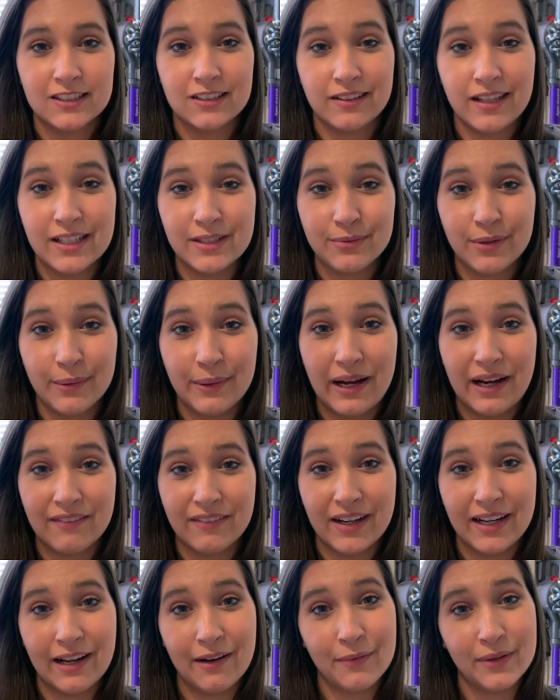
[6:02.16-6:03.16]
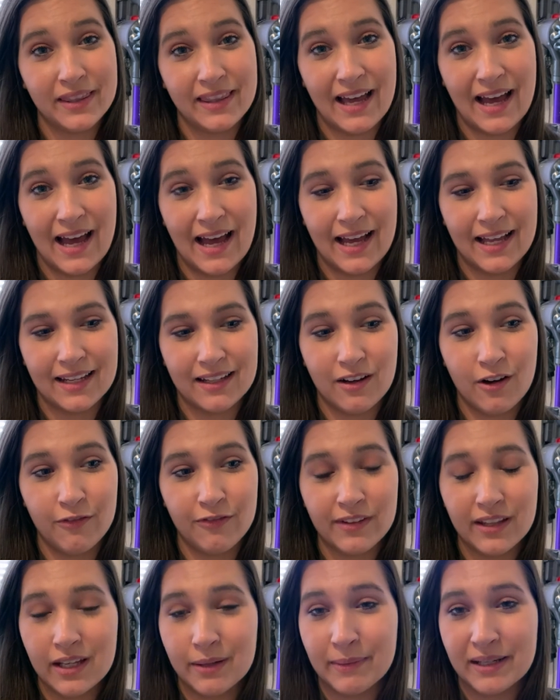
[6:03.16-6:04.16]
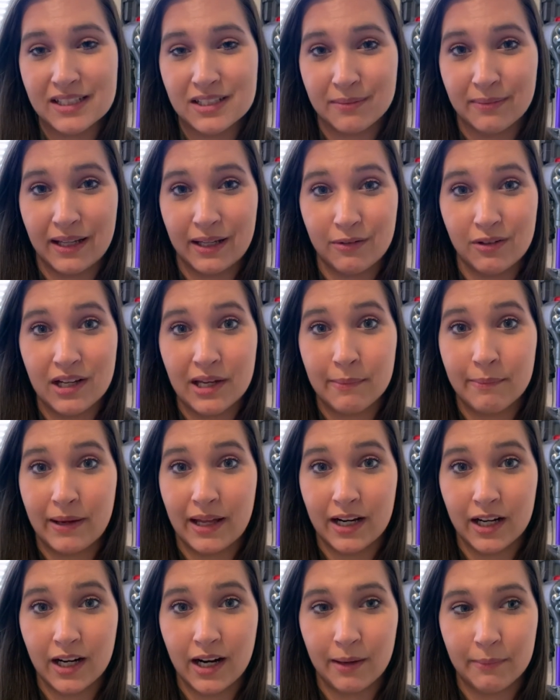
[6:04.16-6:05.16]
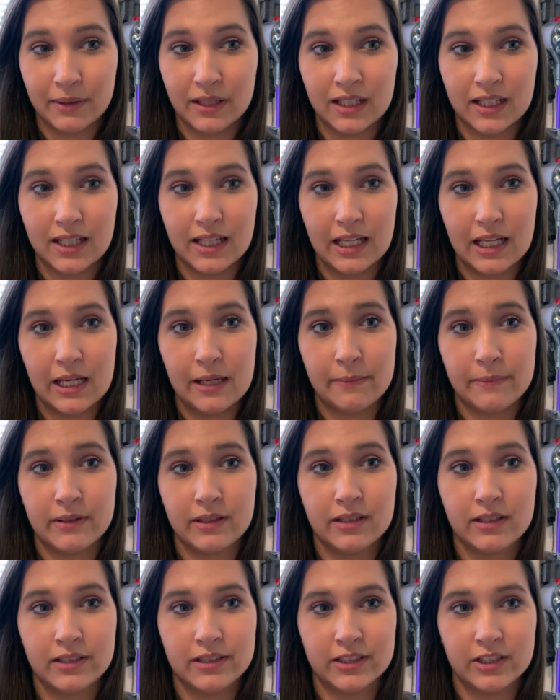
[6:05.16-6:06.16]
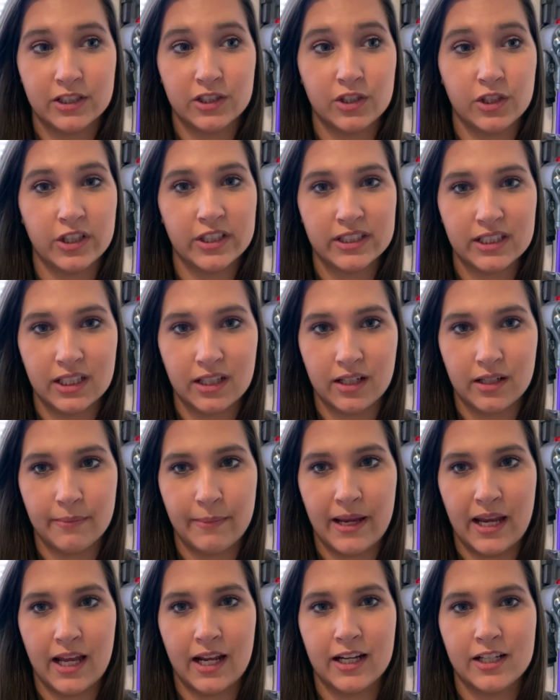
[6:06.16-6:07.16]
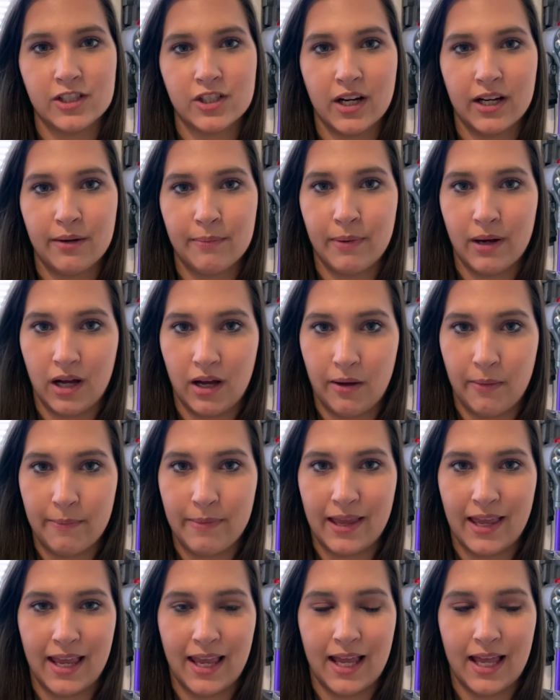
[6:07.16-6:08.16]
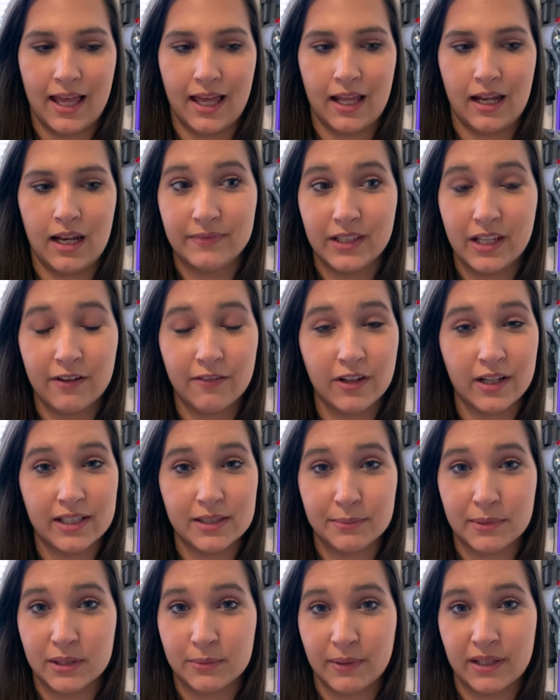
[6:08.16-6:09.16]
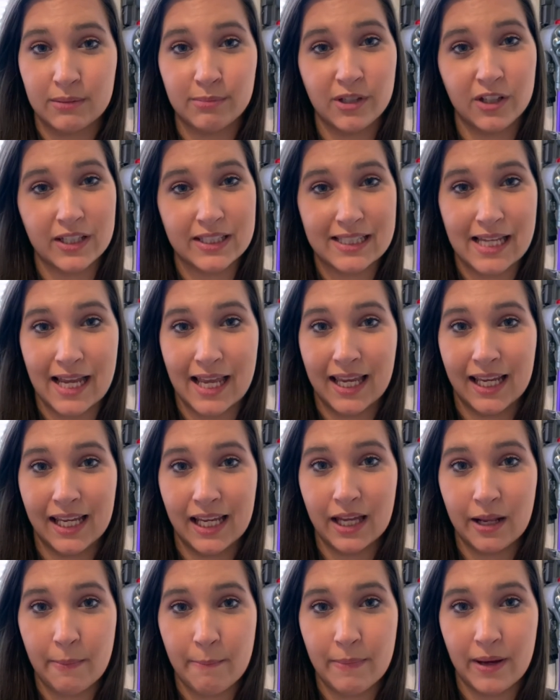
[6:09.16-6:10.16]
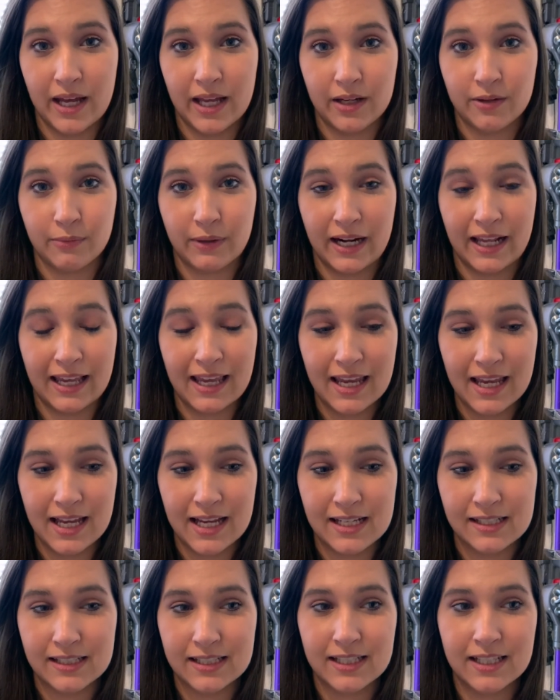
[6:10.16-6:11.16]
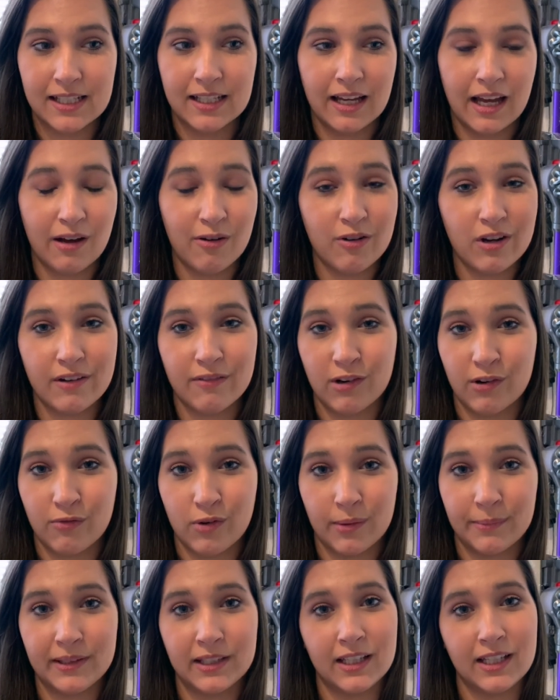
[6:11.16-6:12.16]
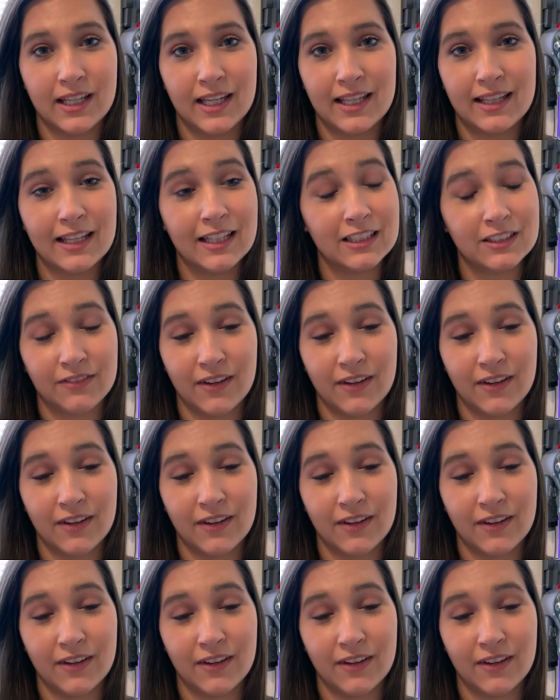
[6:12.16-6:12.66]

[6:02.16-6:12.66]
So that's where we're at right now with that. Hopefully my supply will get better. I'm going to keep just nursing on demand and trying to pump and give her as much breast milk as I can. But when I can't, I will give her formula and that's